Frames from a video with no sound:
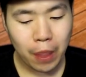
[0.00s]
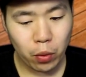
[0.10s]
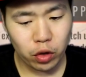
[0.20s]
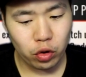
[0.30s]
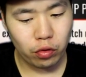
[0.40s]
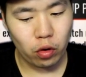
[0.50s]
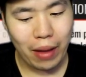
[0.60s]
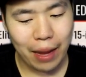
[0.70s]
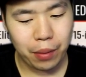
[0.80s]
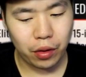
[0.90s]
we're gonna do this
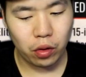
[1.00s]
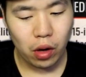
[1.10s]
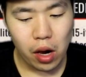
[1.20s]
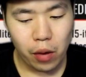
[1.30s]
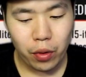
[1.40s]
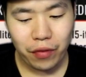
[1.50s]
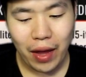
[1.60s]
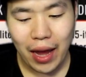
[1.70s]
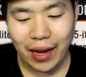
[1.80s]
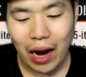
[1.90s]
throwback bundle with
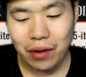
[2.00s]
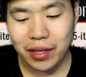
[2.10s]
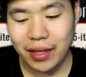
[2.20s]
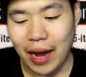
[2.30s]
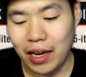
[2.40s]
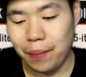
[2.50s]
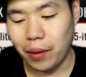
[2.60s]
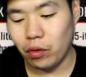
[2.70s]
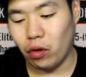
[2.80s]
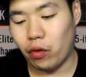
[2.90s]
a guaranteed 90
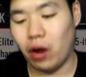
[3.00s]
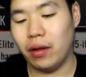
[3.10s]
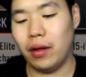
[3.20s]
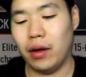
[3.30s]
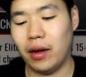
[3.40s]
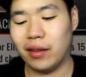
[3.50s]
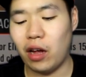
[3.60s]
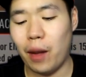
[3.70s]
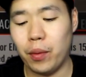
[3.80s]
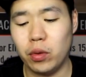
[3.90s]
plus overall uh,
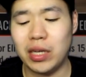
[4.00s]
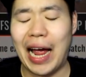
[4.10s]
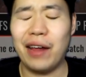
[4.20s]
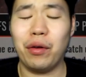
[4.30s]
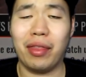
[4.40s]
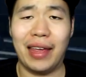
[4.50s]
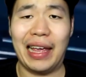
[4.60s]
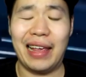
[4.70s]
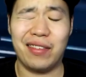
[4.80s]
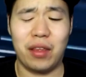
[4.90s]
topper, which I don't
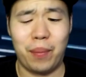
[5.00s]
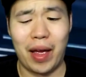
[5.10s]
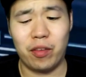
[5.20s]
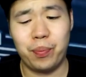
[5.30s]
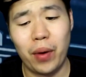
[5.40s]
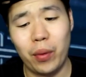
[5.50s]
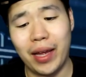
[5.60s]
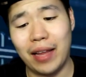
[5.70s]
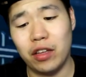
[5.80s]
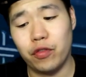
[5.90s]
think is the best, but
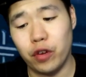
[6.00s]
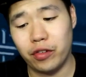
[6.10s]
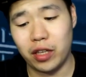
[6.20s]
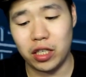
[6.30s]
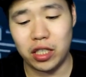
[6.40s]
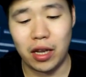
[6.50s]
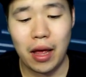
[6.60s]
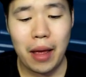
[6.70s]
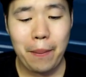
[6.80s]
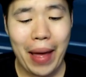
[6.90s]
we get these first edition
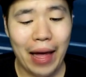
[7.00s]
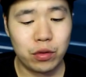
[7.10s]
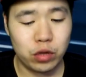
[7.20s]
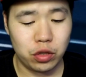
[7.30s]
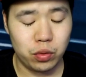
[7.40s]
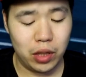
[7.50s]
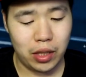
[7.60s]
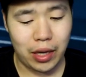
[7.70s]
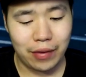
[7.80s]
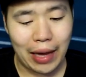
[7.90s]
packs, which is
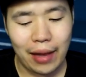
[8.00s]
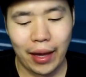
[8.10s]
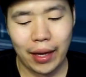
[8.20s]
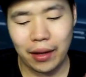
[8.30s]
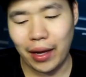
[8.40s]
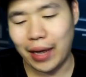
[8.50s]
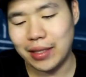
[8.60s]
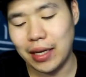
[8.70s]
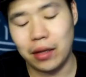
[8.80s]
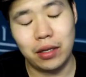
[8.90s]
really nice. I like it, like I
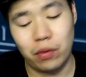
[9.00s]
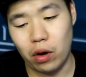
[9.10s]
said, D